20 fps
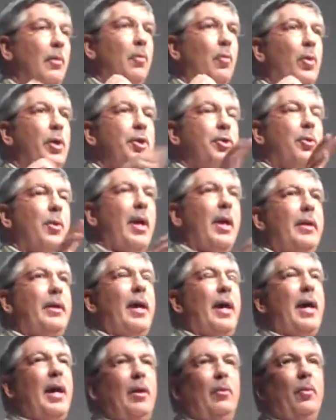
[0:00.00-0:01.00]
We shred
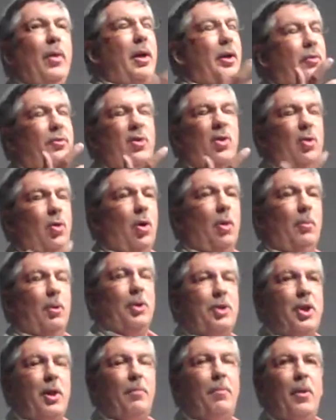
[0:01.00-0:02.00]
that, run it through a normal
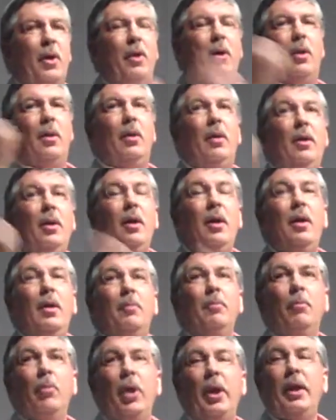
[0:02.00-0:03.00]
chipper,
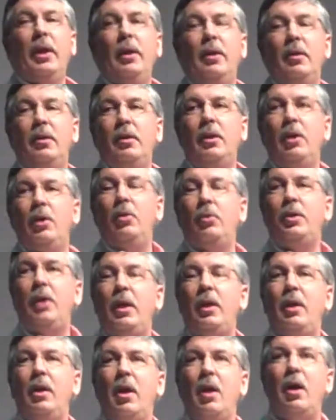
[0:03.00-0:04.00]
bring it into the DOT
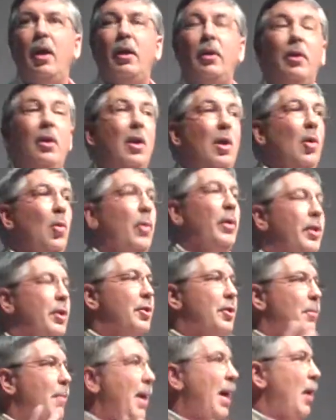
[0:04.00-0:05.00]
yard. When
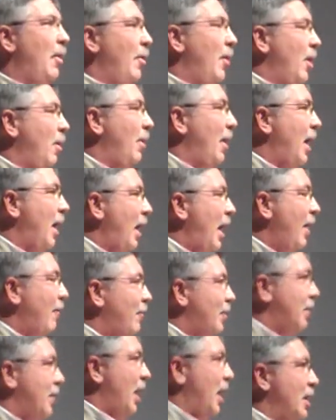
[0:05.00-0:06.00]
there's a mound there about half
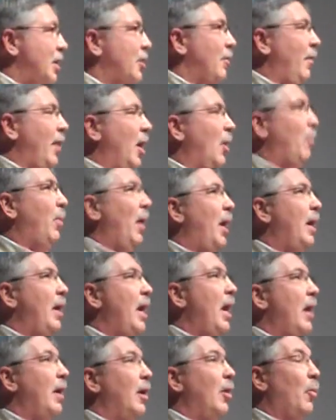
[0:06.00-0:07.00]
the size of an airplane
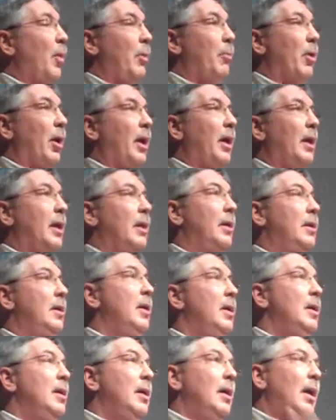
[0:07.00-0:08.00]
hangar, we bring in
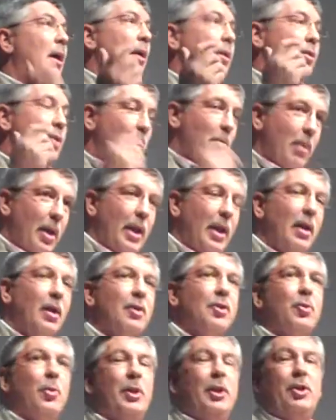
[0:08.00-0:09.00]
somebody
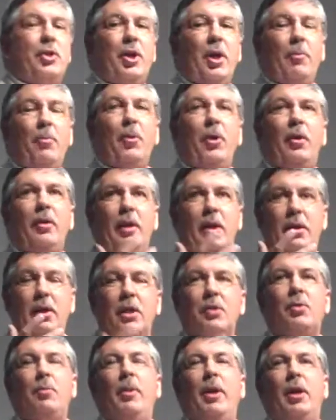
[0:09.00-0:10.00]
else with a chipper that
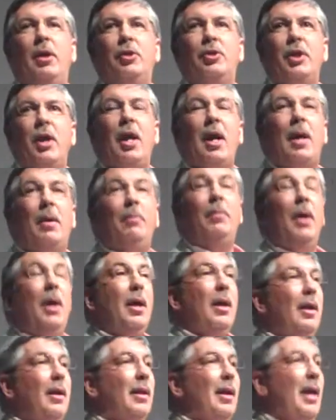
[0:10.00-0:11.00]
does a better
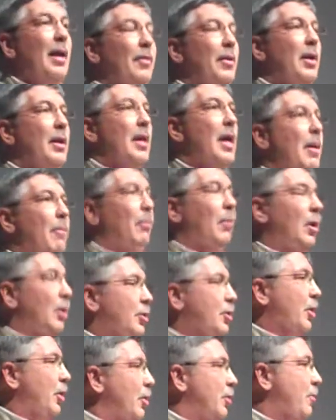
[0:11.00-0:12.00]
job, and then that
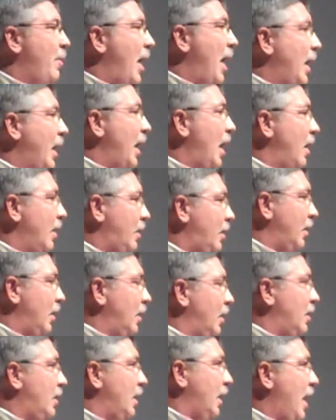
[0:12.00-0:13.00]
mulch goes back out
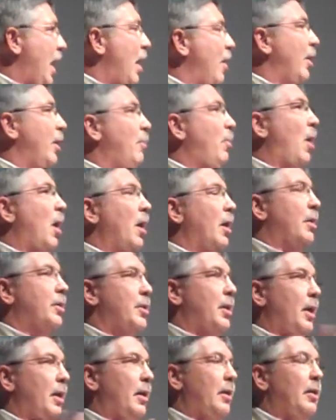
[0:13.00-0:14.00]
to county
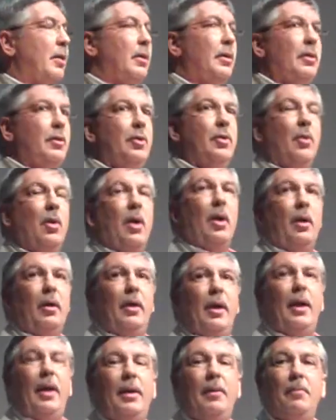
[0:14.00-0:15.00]
parks and to
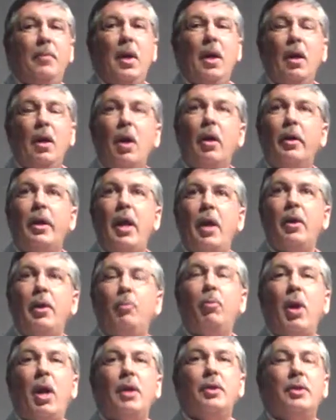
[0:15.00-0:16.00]
our county
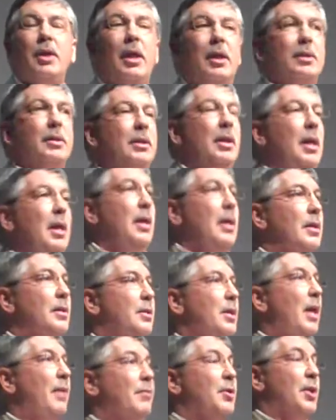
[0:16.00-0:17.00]
projects.
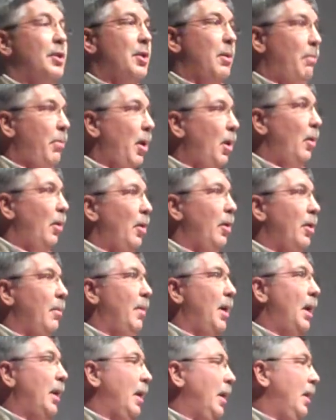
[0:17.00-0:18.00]
Saves us a boatload of
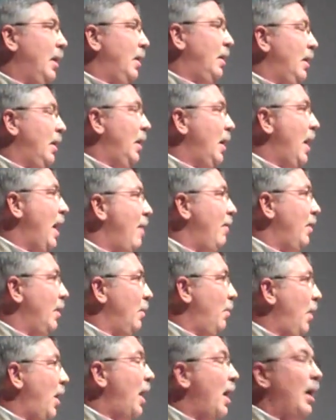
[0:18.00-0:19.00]
money in having to
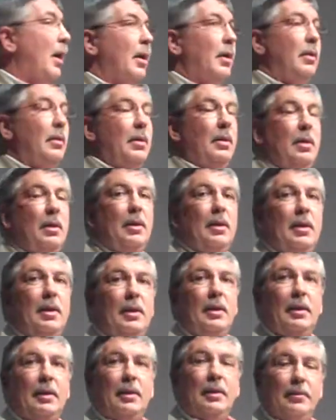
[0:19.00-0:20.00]
buy
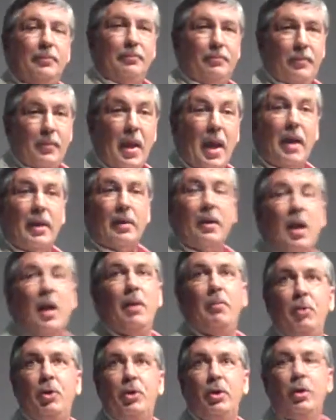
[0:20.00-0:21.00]
that kind
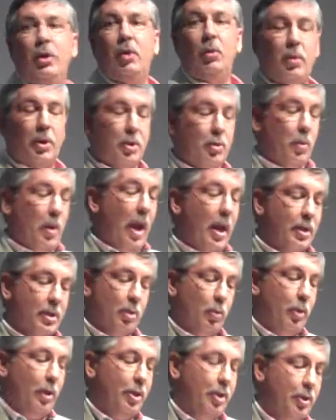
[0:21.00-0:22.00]
of material, which
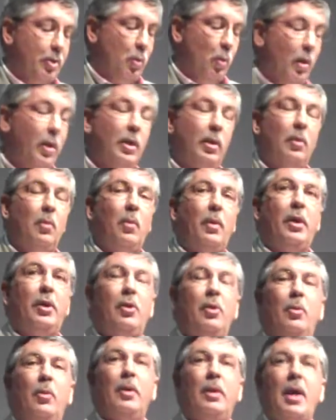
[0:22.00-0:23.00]
actually we just wouldn't
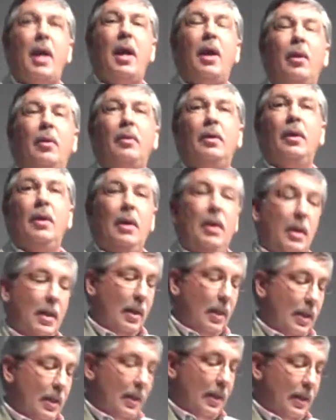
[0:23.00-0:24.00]
do without.
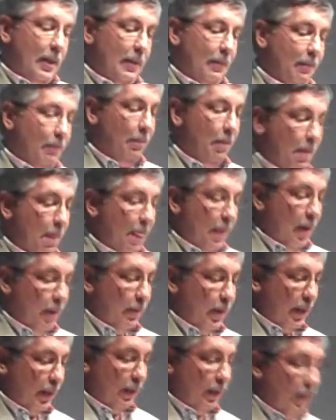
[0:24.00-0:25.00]

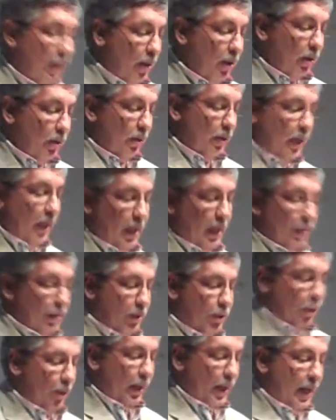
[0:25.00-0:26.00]
The DOT
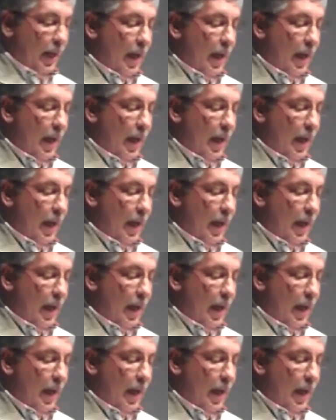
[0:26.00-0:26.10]
is doing